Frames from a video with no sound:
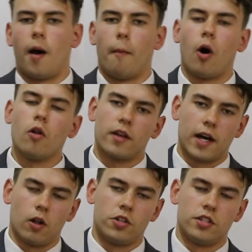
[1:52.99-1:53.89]
all the
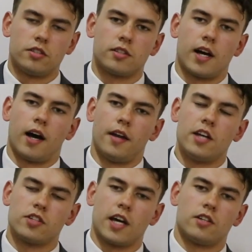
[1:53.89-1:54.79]
colleges and
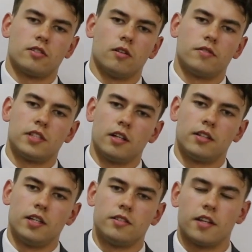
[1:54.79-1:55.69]
educational
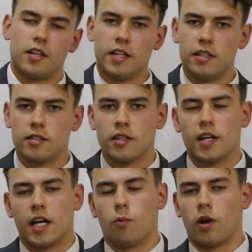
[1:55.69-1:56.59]
facilities that they need
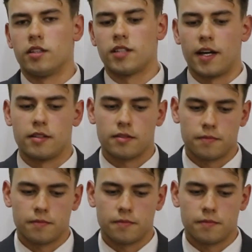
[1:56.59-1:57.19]
in one site.